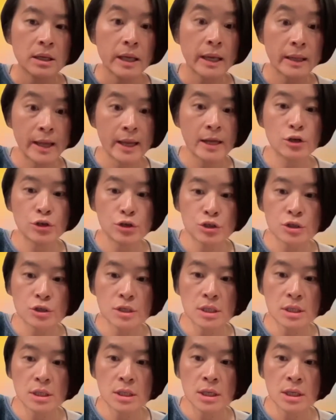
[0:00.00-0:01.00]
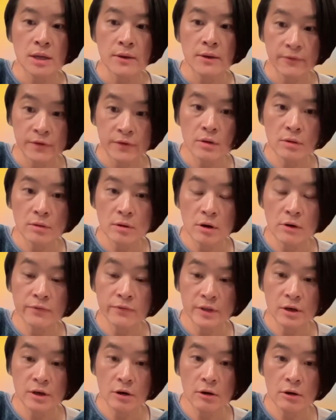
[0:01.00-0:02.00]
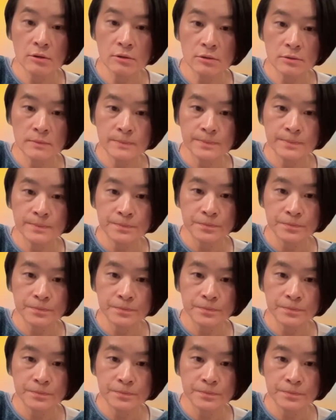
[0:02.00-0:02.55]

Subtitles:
and energy field of the whole.